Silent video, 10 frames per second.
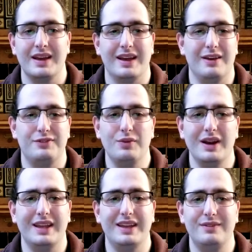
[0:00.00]
If you want
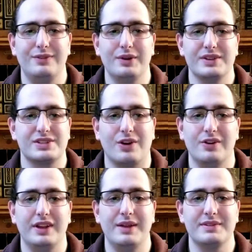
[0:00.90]
a kid-focused
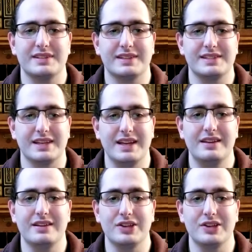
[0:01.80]
card game to succeed,